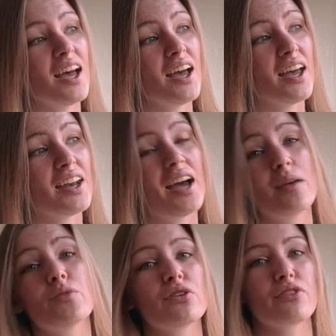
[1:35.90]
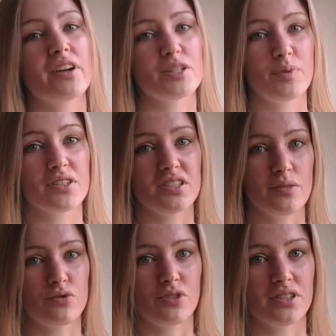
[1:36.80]
And I'm not a very experienced
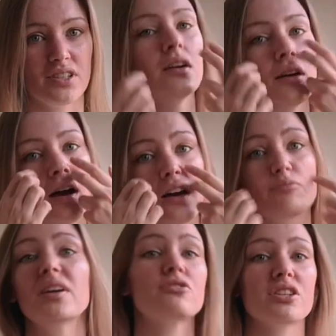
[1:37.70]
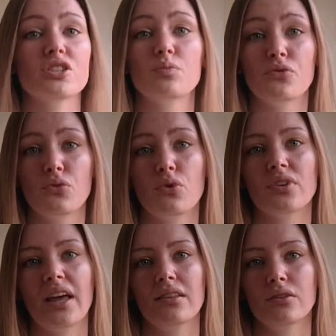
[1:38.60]
seamstress. I've made dresses before
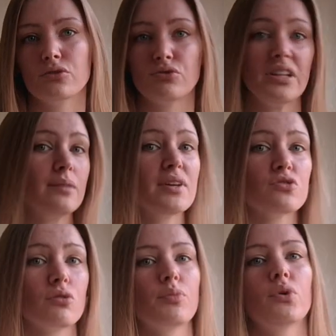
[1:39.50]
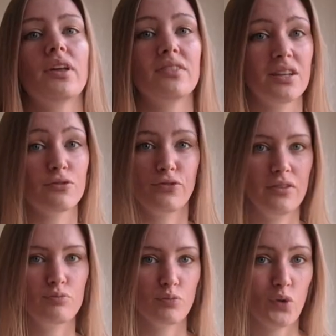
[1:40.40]
that looked really miserable and didn't
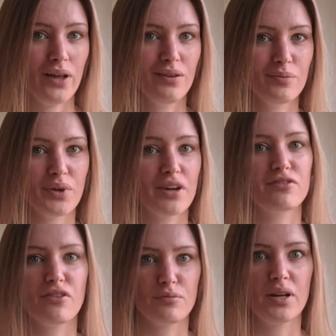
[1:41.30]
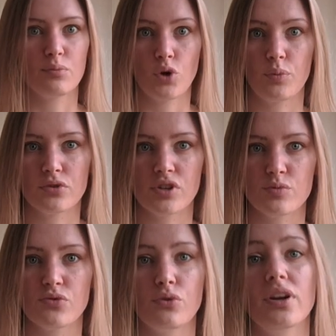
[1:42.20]
fit well, but I've never made a proper dress
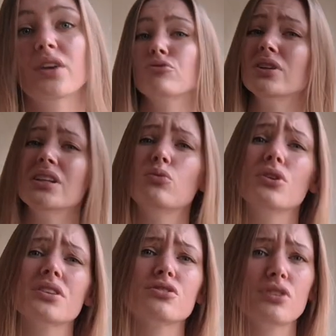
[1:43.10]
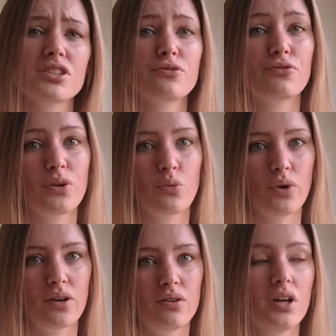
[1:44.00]
before, and I really want this dress to fit
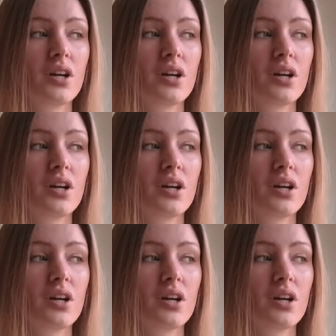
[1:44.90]
well.